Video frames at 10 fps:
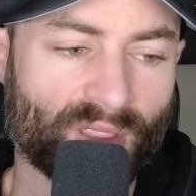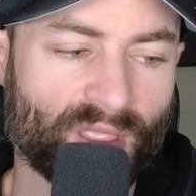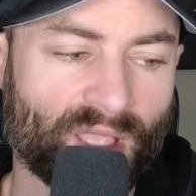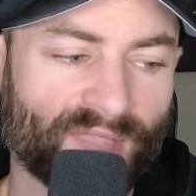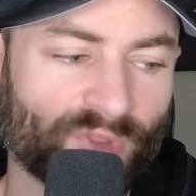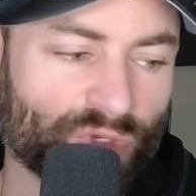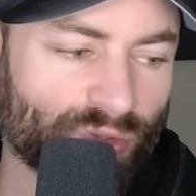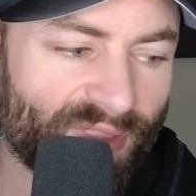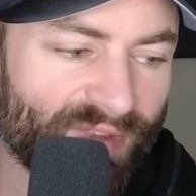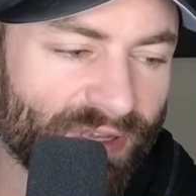Uh, if you
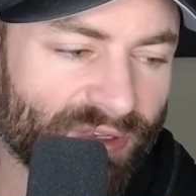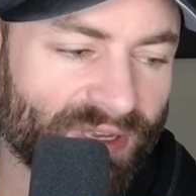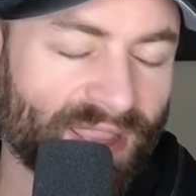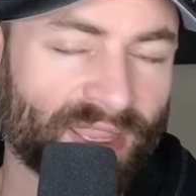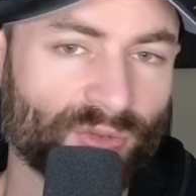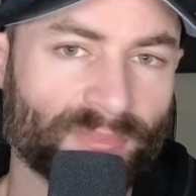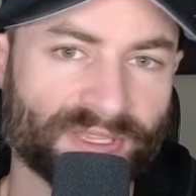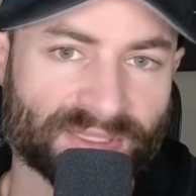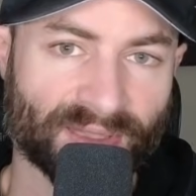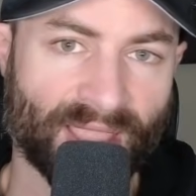enjoyed the video today, can you
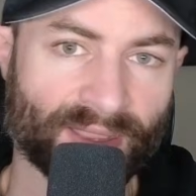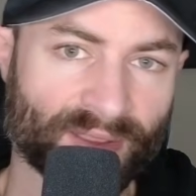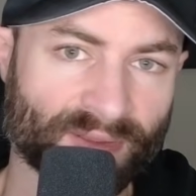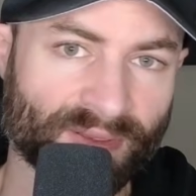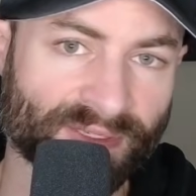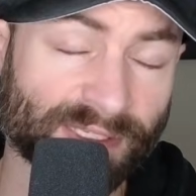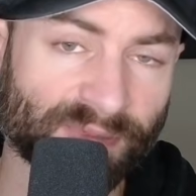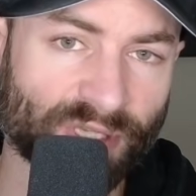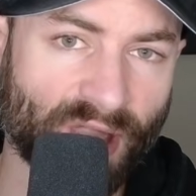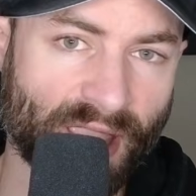please like,
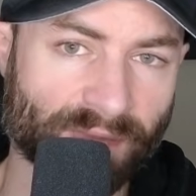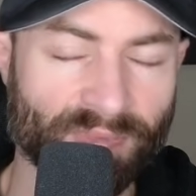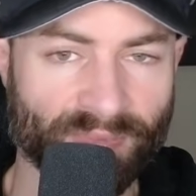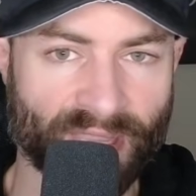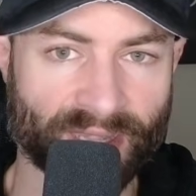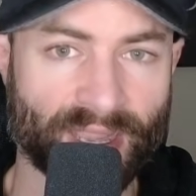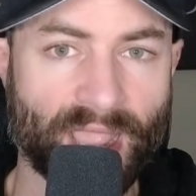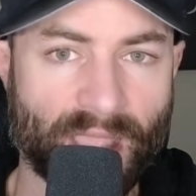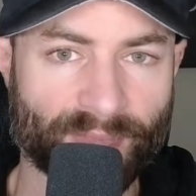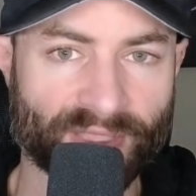subscribe, and
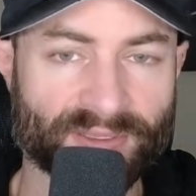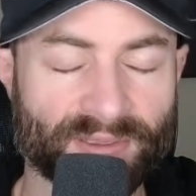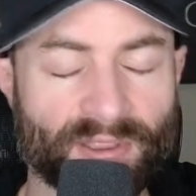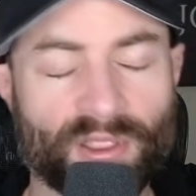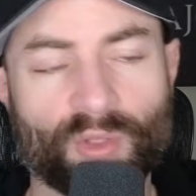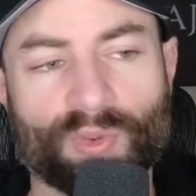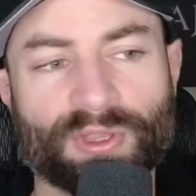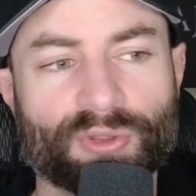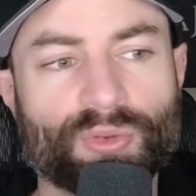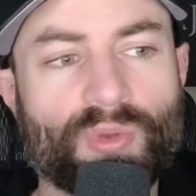comment? When you
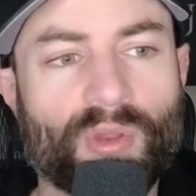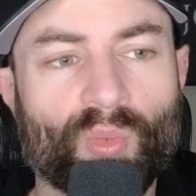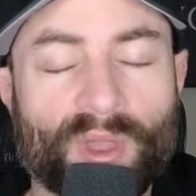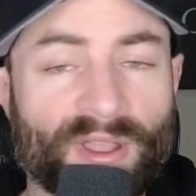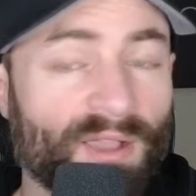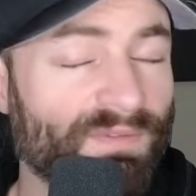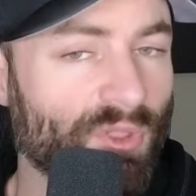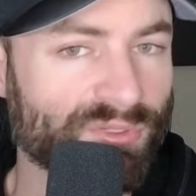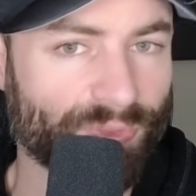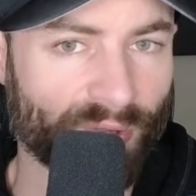do one of
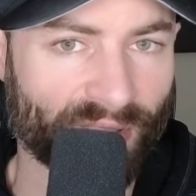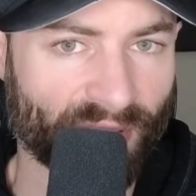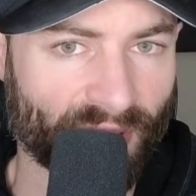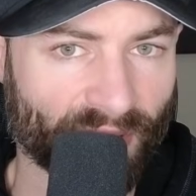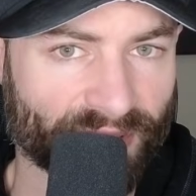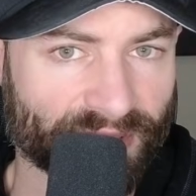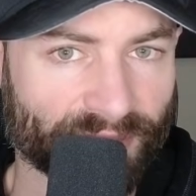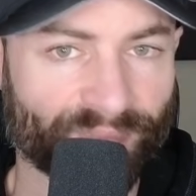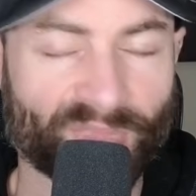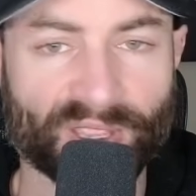those three things,
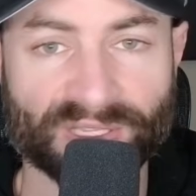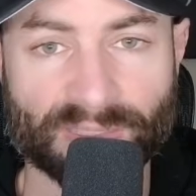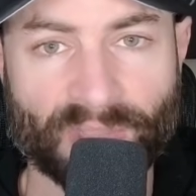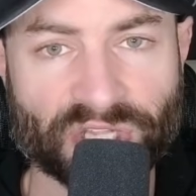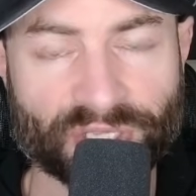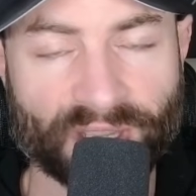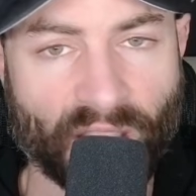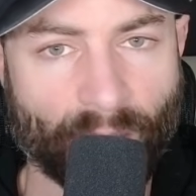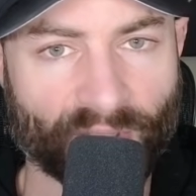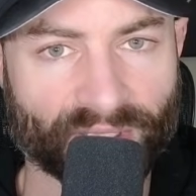especially
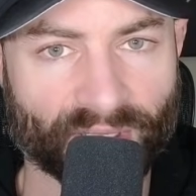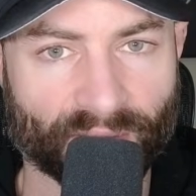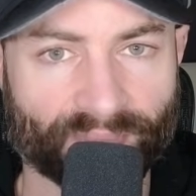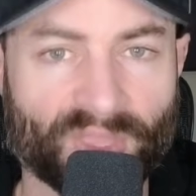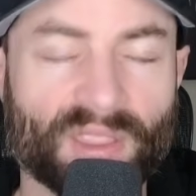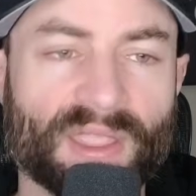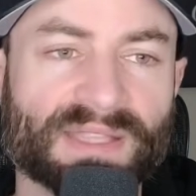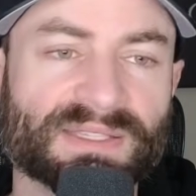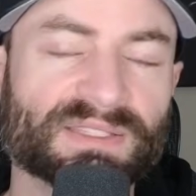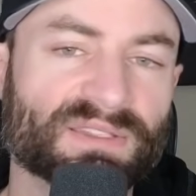commenting, it
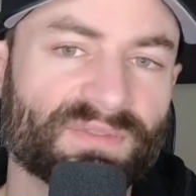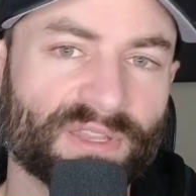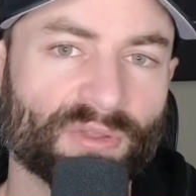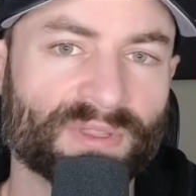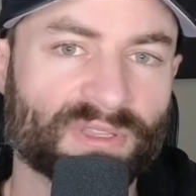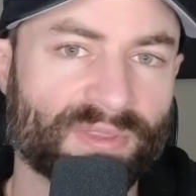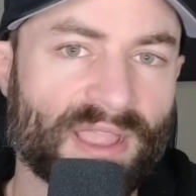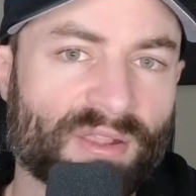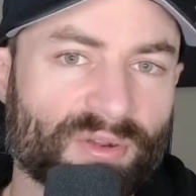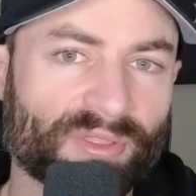sends the video into the
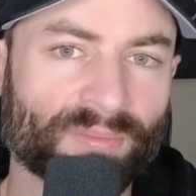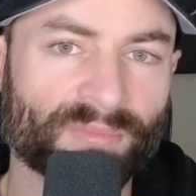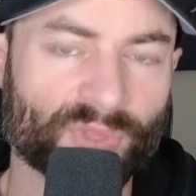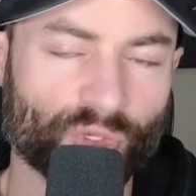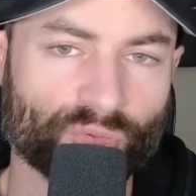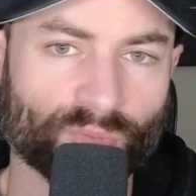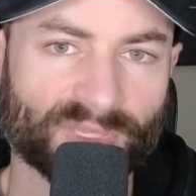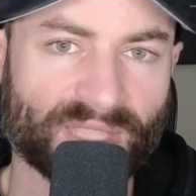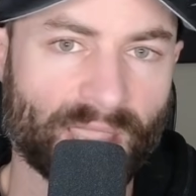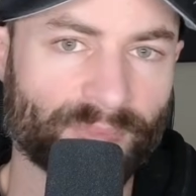algorithm. YouTube
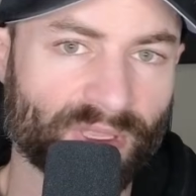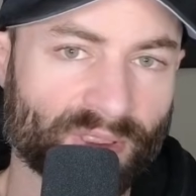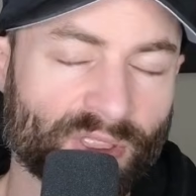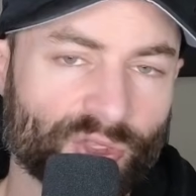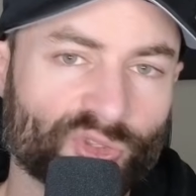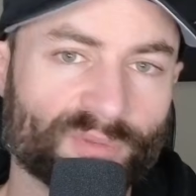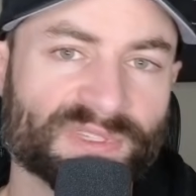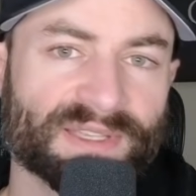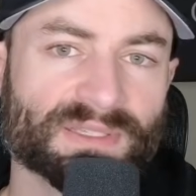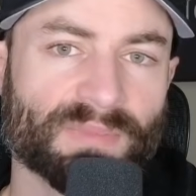is happy. YouTube
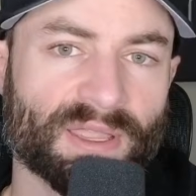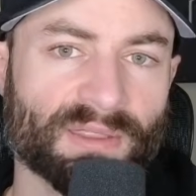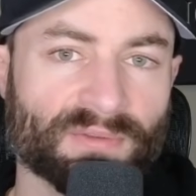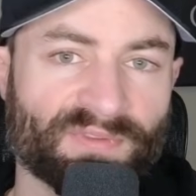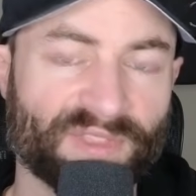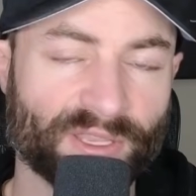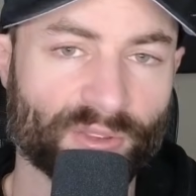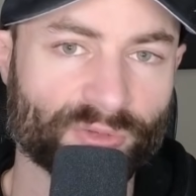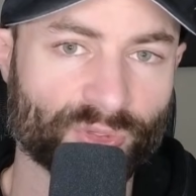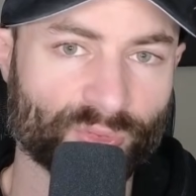sends my
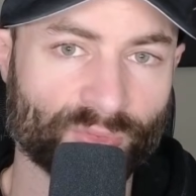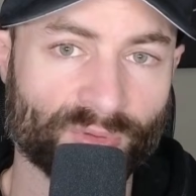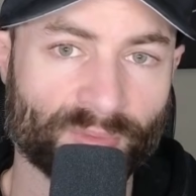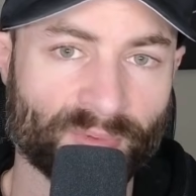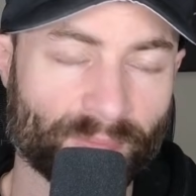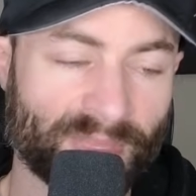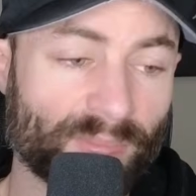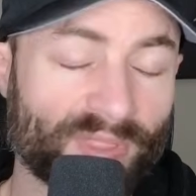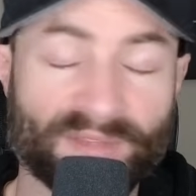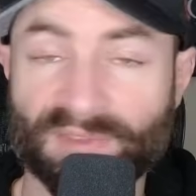video to
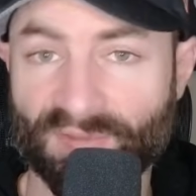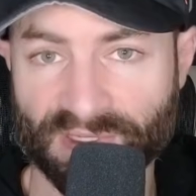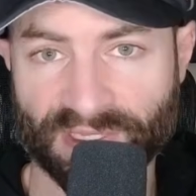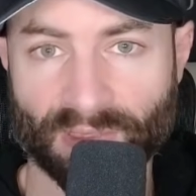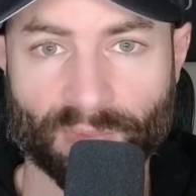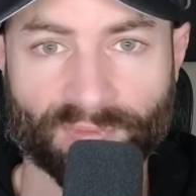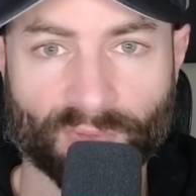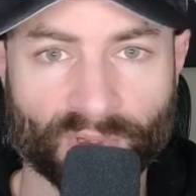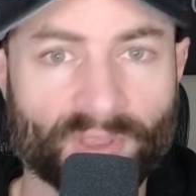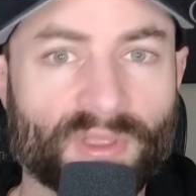people that have never seen it
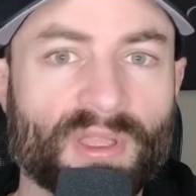before.